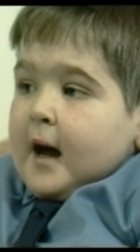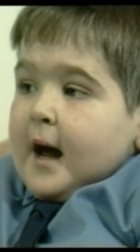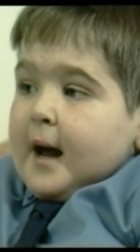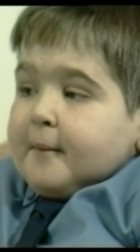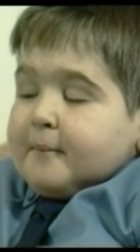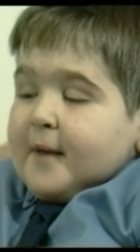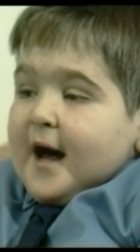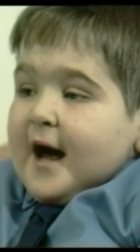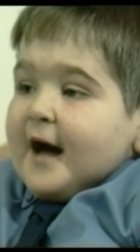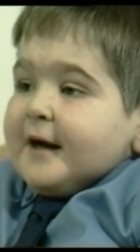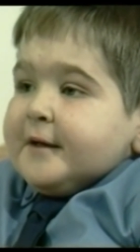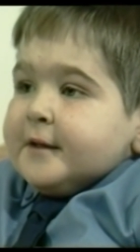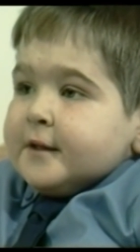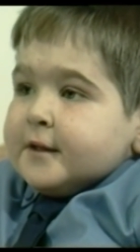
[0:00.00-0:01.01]
and
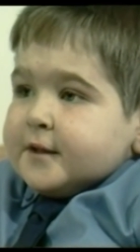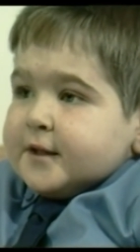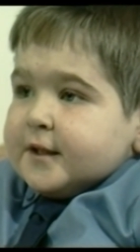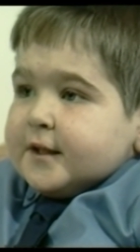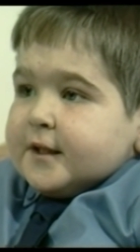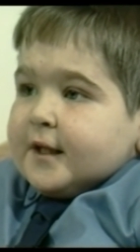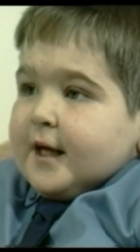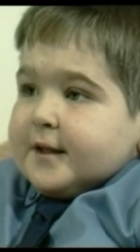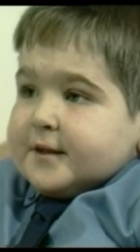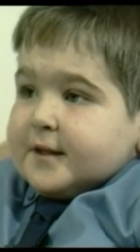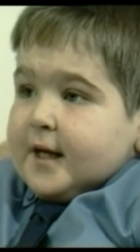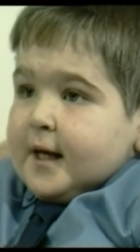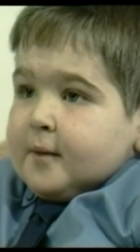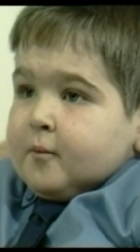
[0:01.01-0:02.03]
man sitting at
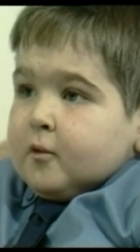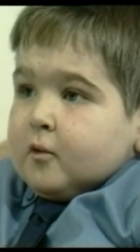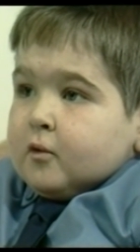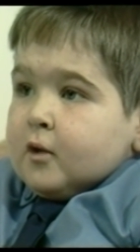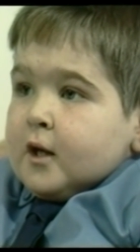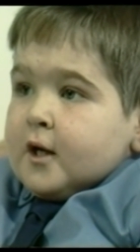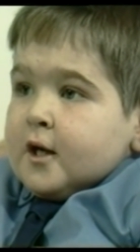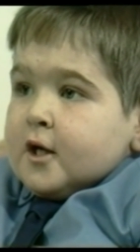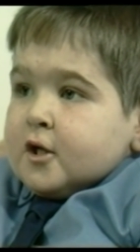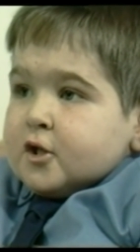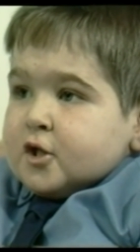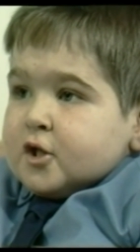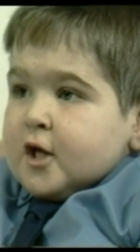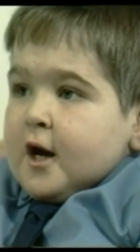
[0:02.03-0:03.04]
table,
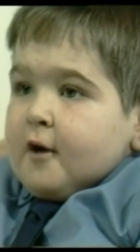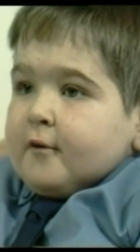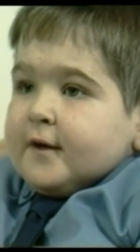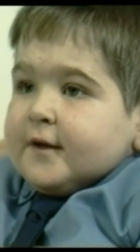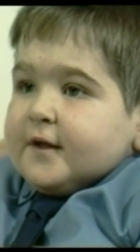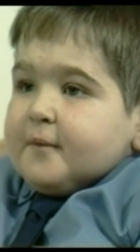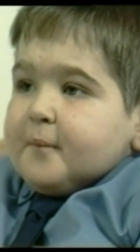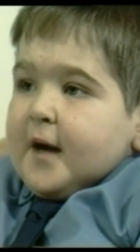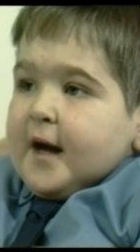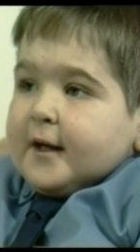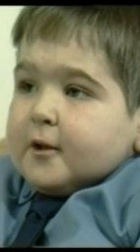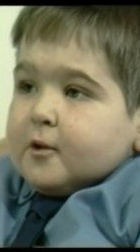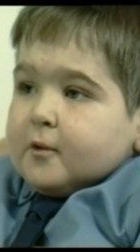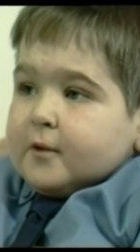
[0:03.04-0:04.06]
sharing the
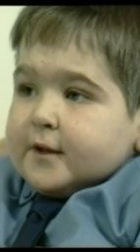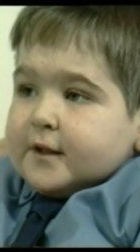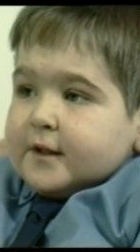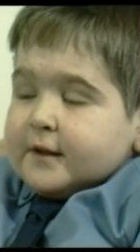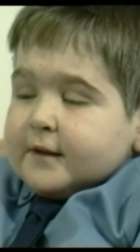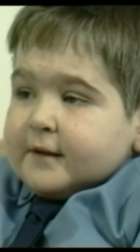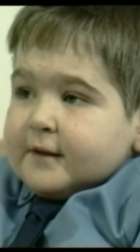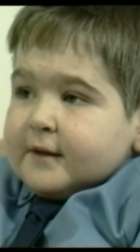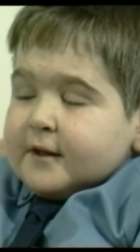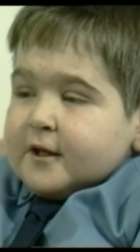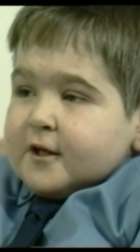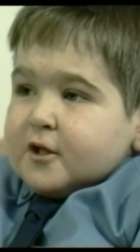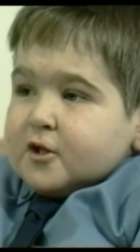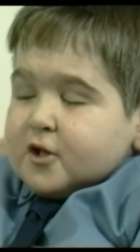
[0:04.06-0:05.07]
banquet,
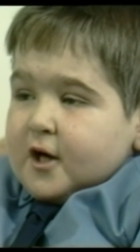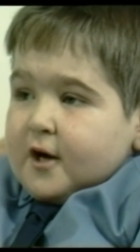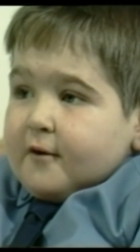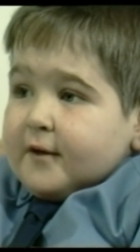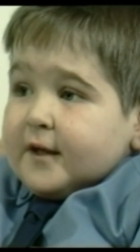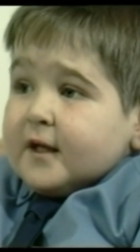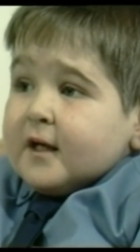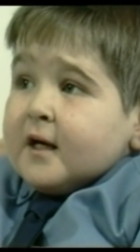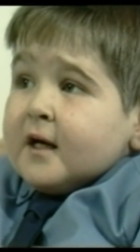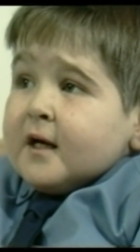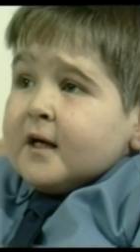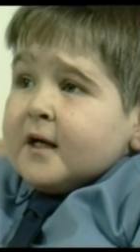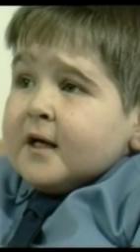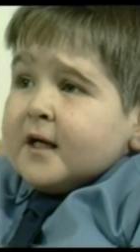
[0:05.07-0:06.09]
sharing
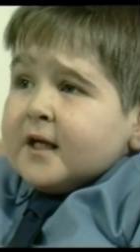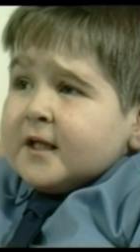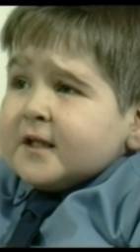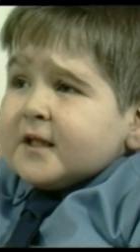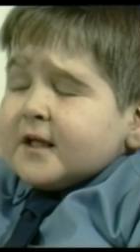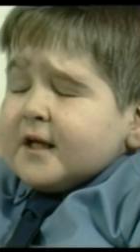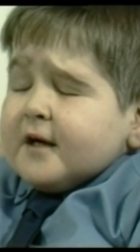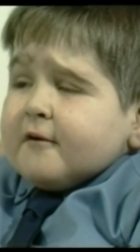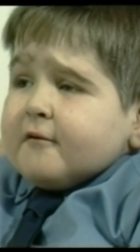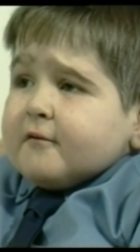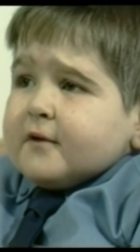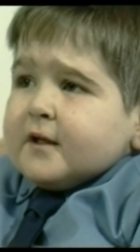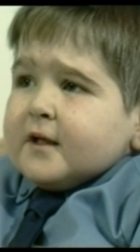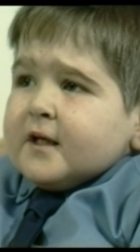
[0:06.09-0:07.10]
his gift.
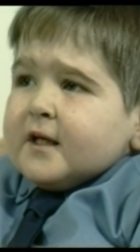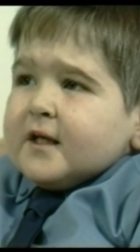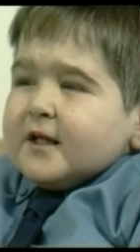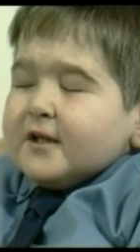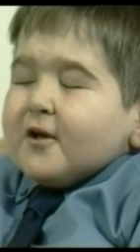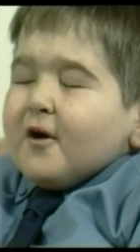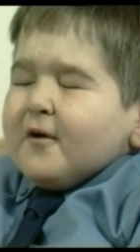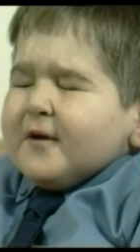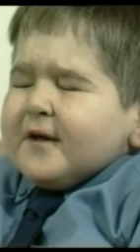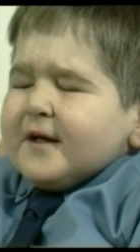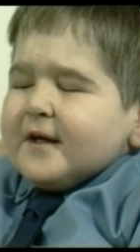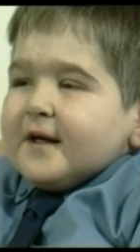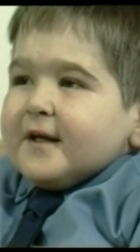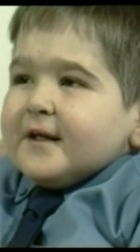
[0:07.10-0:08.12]
His
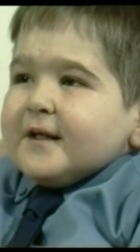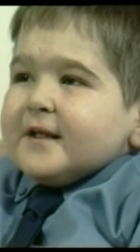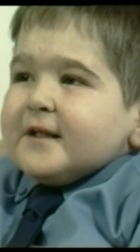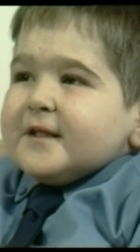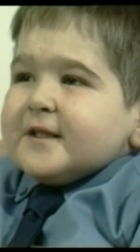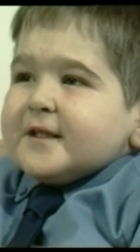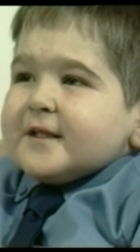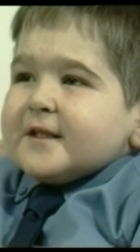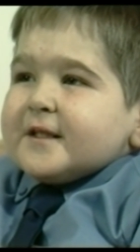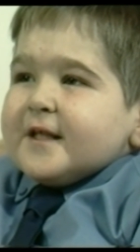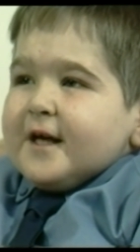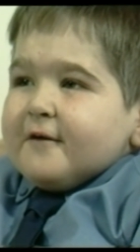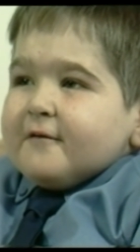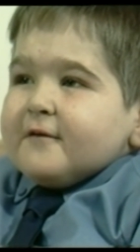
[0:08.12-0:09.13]

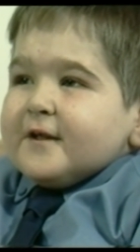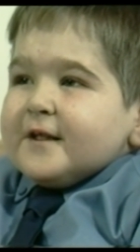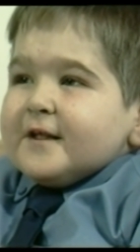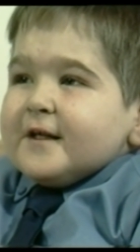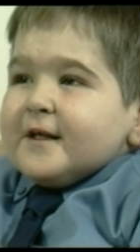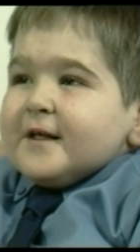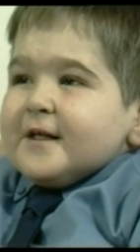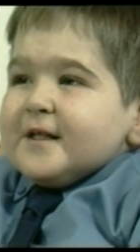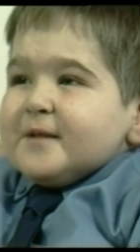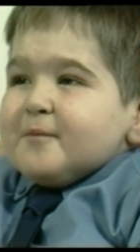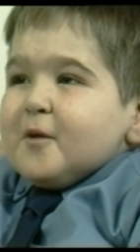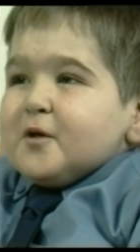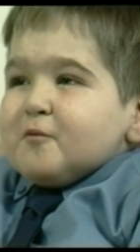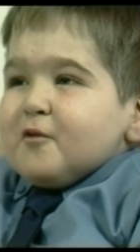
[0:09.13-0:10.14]
gift, his
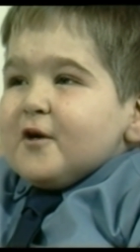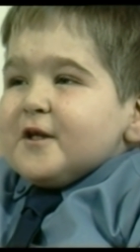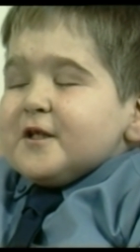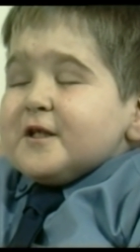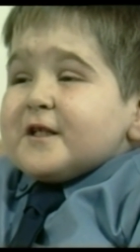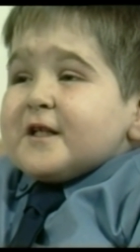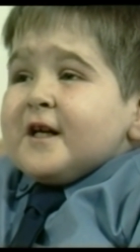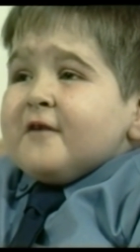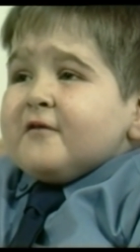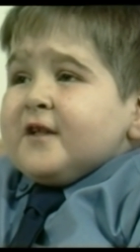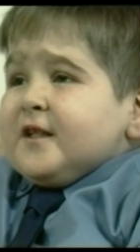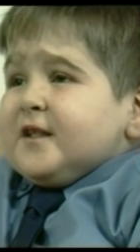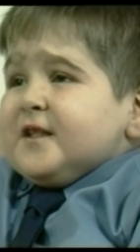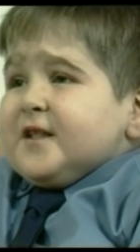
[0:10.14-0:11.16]
most precious
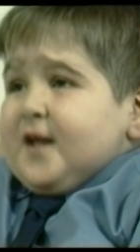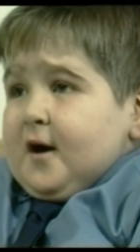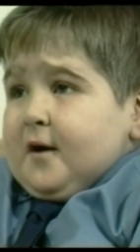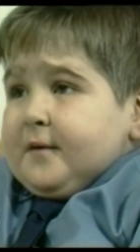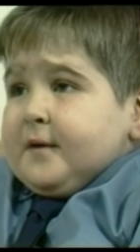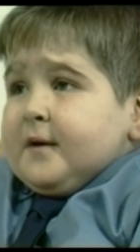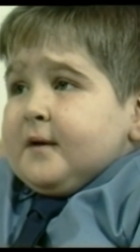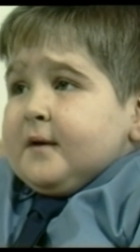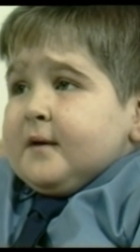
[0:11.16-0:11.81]
gift, his Son,